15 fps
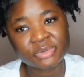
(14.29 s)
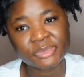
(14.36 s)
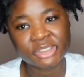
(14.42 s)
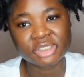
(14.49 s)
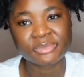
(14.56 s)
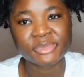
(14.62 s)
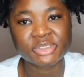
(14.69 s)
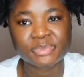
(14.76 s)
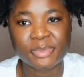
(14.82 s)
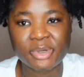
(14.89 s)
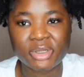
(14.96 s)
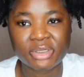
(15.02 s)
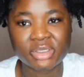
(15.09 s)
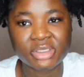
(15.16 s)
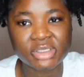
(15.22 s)
My name is
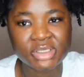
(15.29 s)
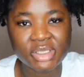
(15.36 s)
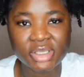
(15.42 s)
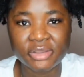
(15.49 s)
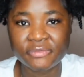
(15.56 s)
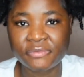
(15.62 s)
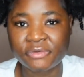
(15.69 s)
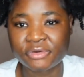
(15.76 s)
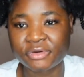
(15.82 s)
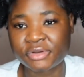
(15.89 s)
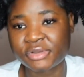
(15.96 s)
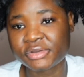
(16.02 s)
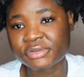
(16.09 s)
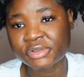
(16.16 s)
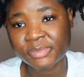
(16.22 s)
Pauline. If you are
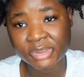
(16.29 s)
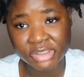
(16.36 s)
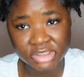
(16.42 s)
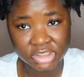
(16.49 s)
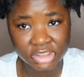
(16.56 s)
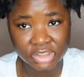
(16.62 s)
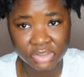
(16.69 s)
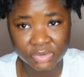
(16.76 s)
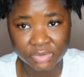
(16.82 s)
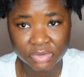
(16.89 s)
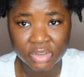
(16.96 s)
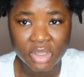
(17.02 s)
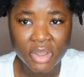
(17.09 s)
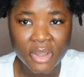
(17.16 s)
new to my channel,